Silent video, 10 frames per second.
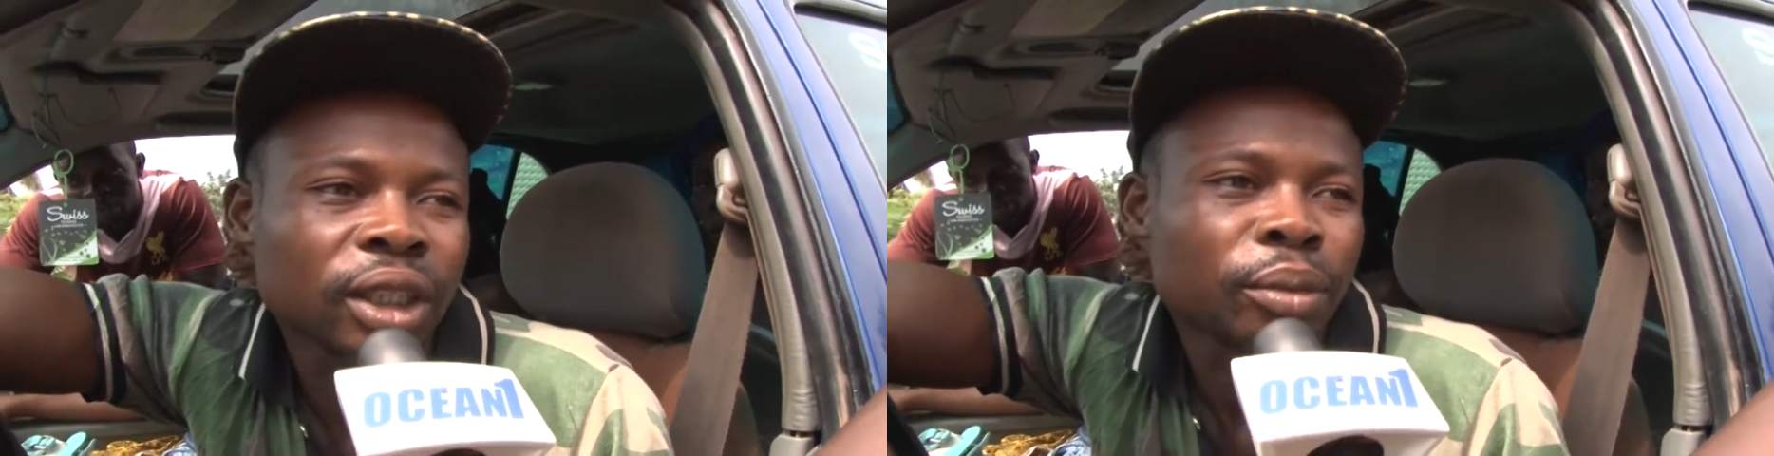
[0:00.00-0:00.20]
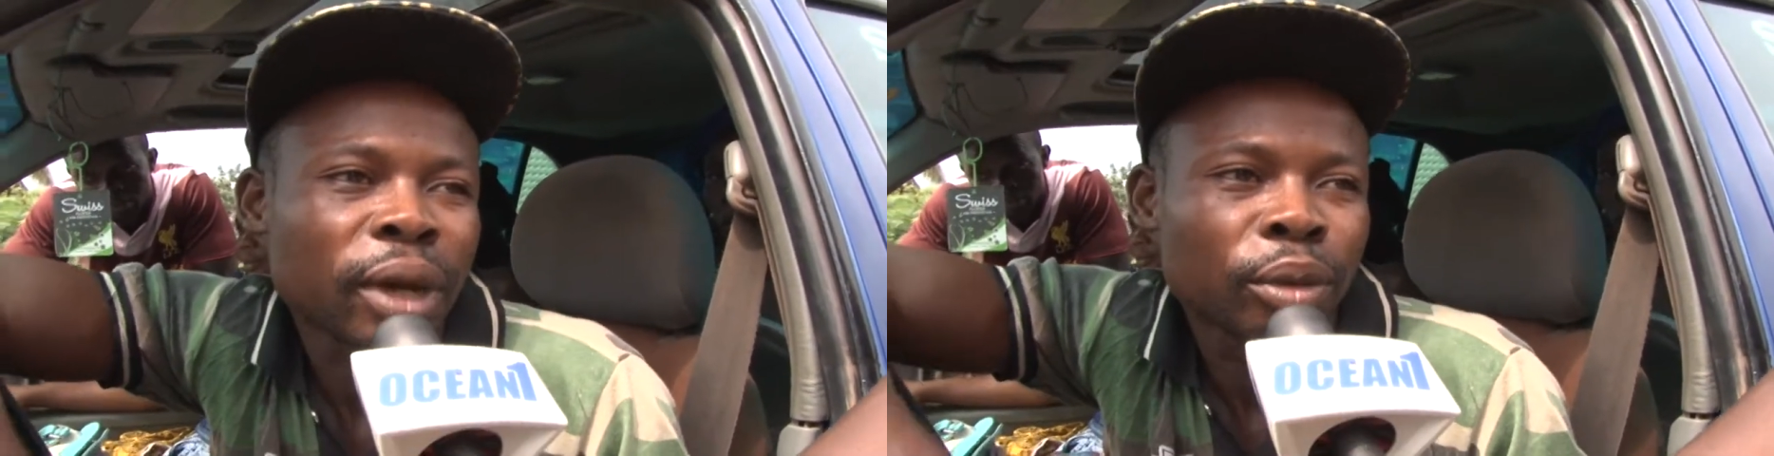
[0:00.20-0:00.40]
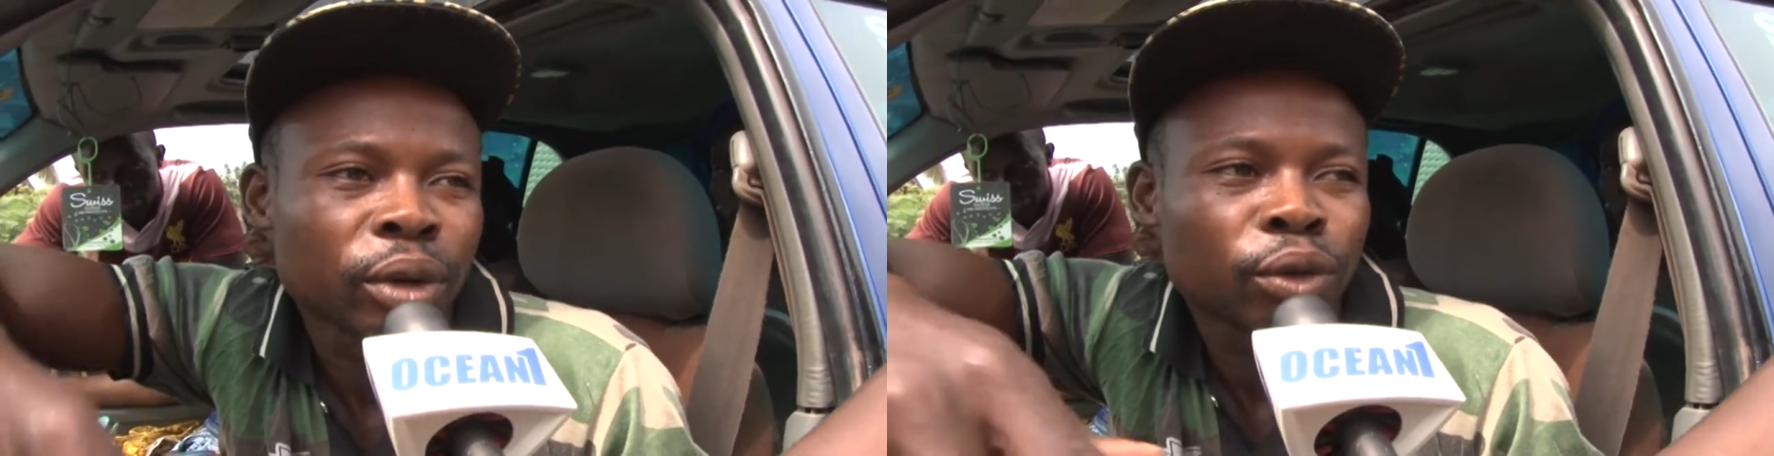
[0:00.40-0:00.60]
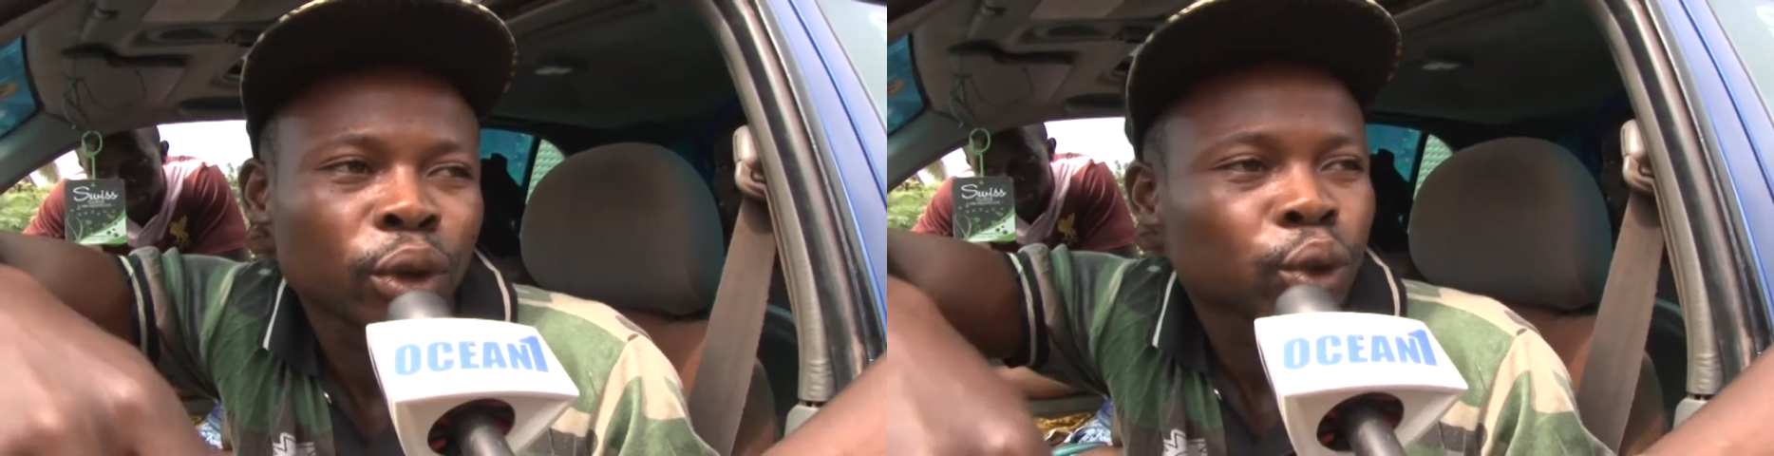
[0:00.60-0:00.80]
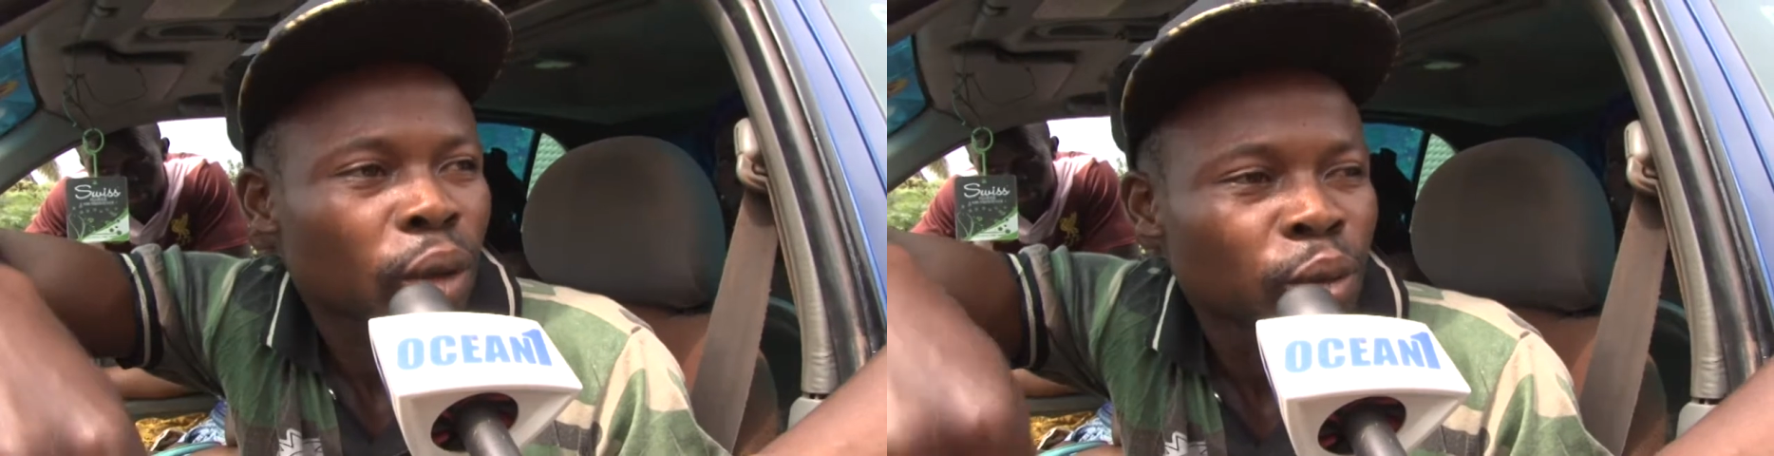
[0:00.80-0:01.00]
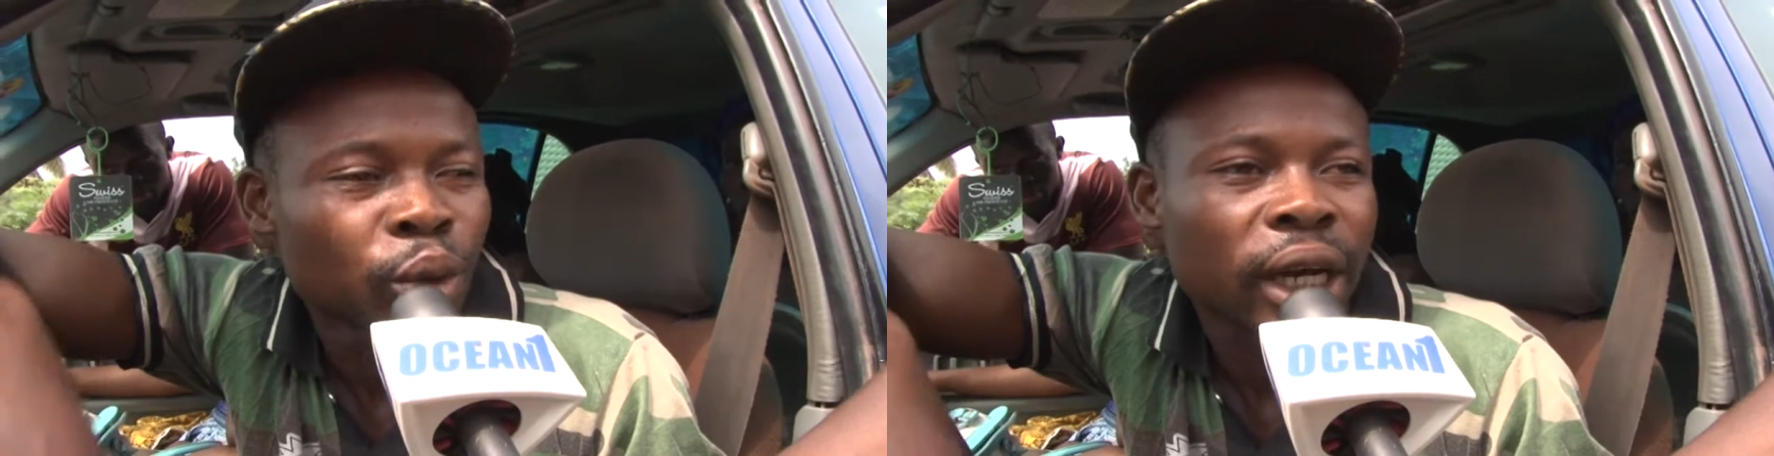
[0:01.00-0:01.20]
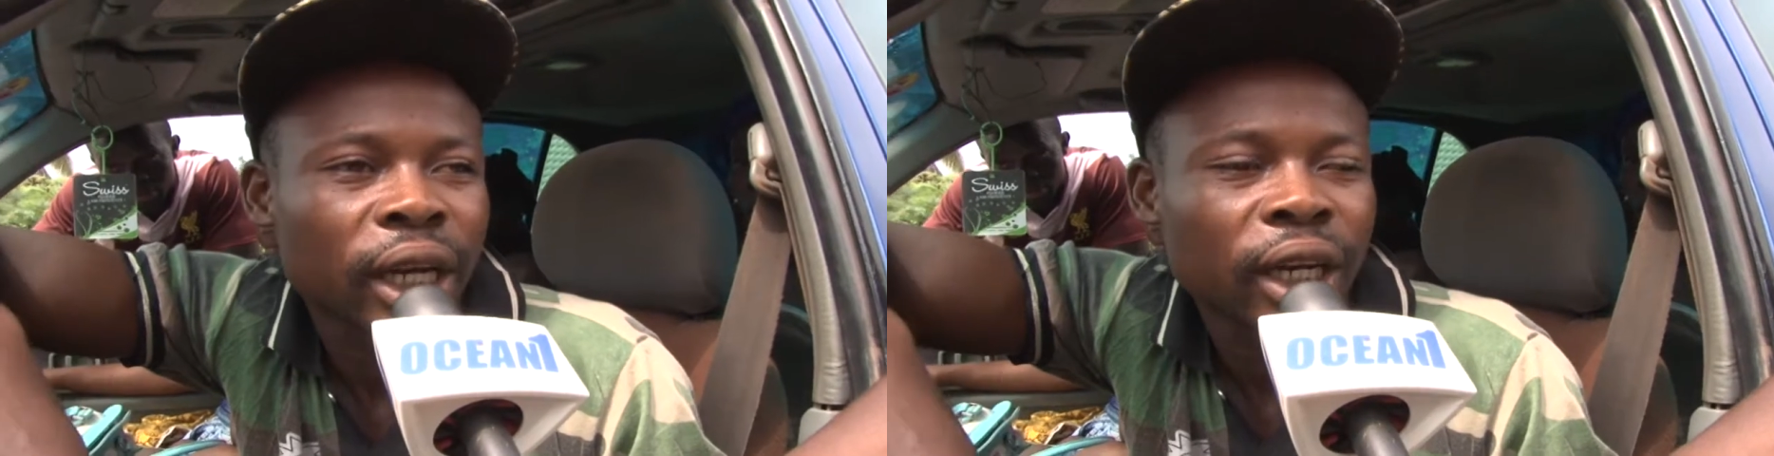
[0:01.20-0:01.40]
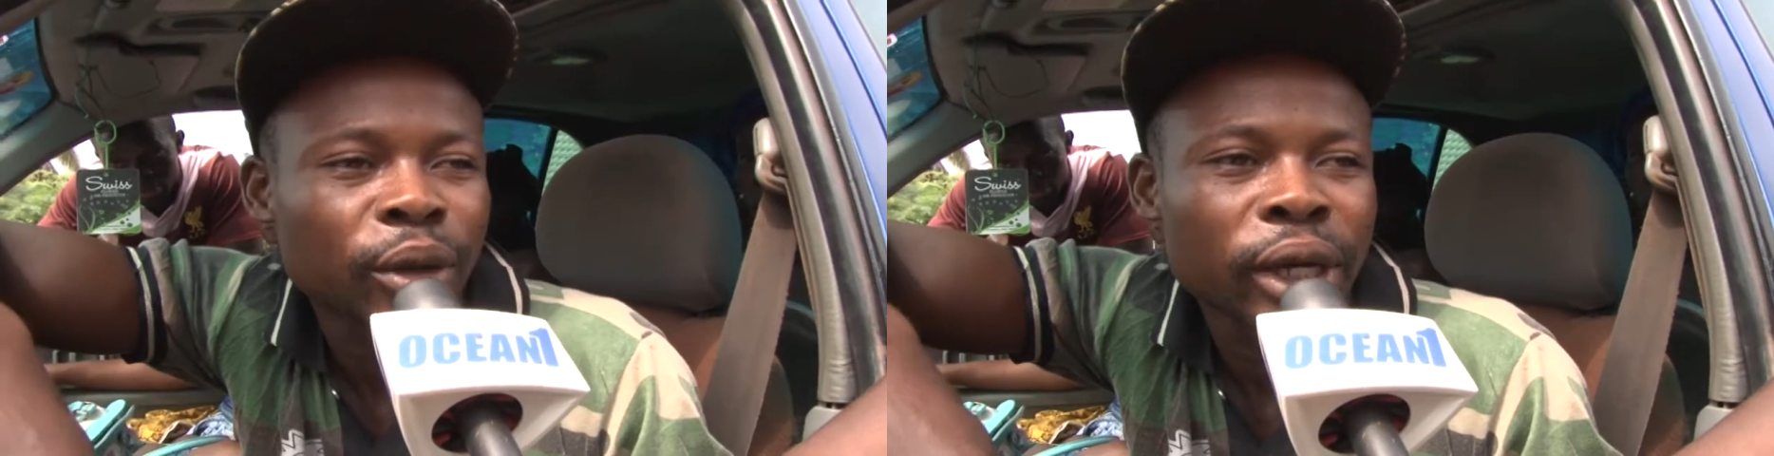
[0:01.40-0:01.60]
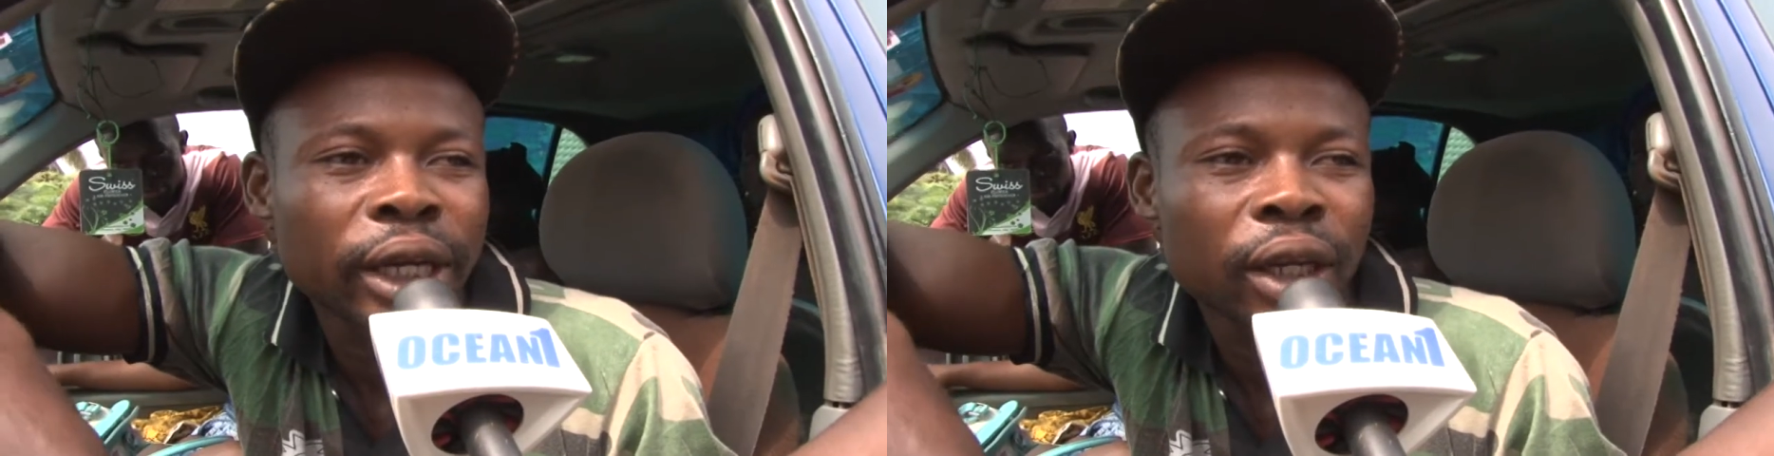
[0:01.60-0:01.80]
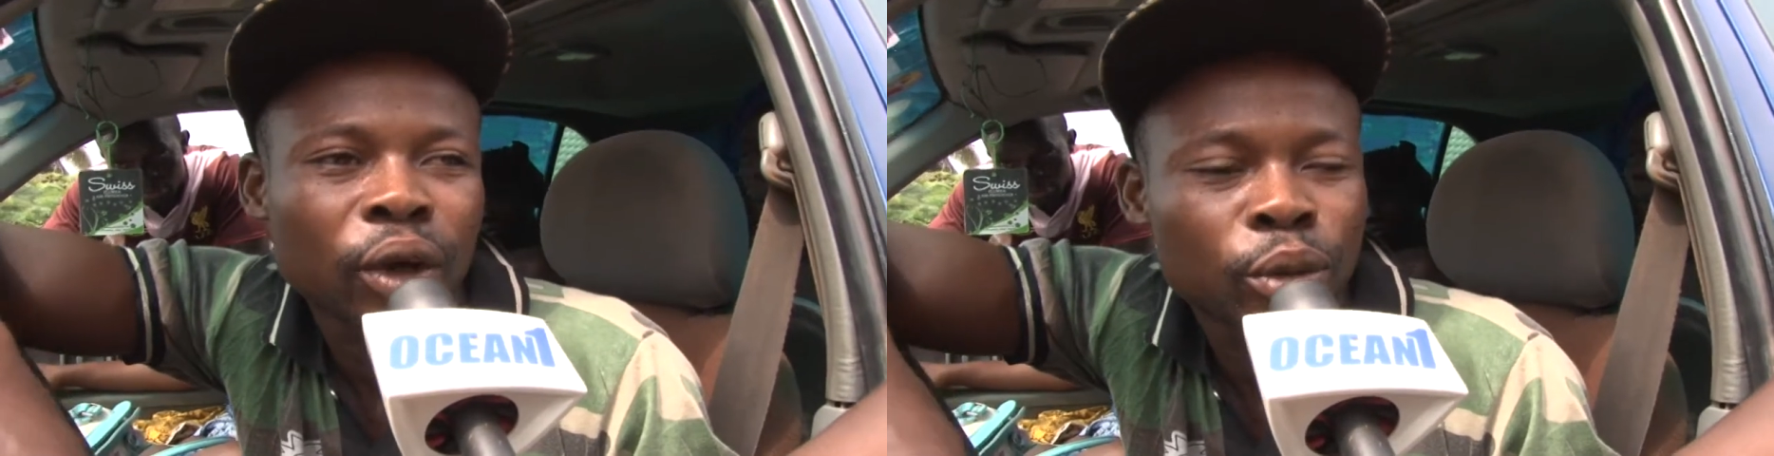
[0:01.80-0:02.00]
ba mpemfo no so omombo ye na we
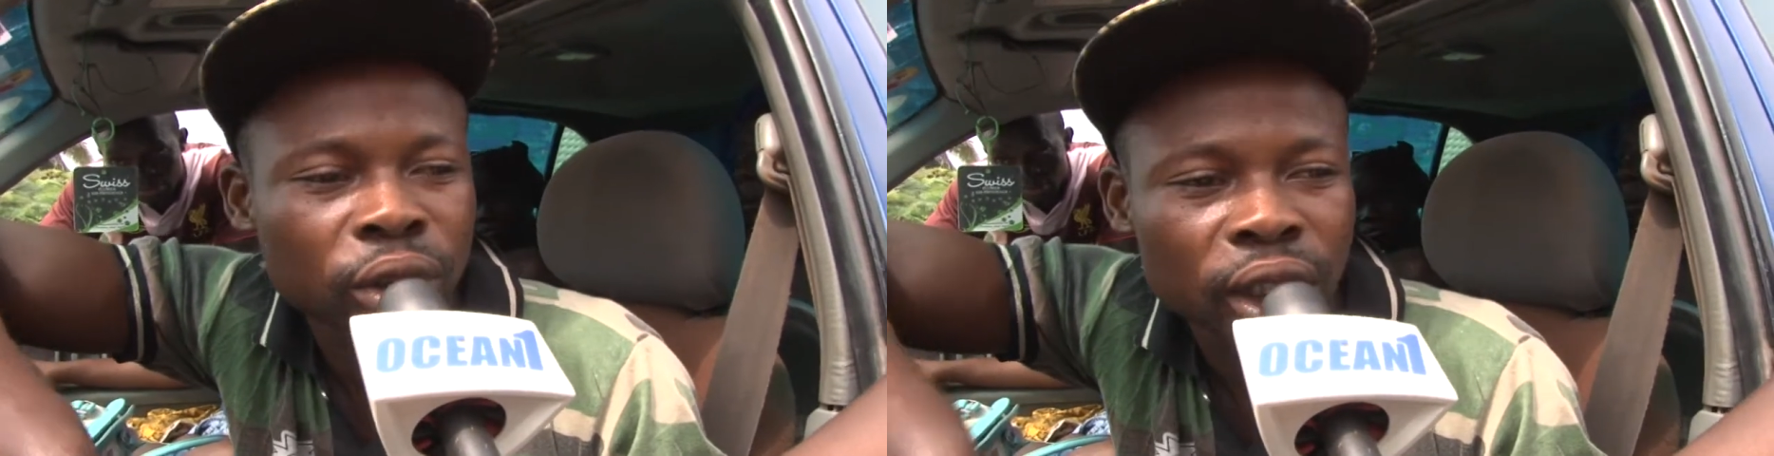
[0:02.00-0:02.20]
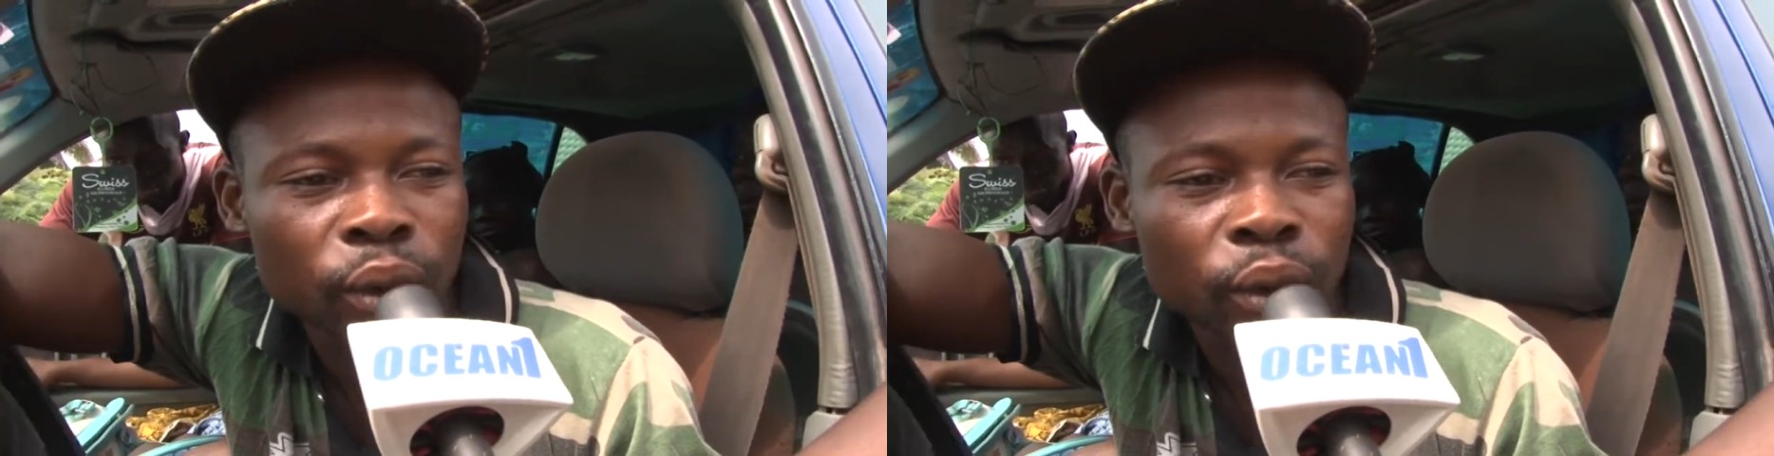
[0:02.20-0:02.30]
de omunye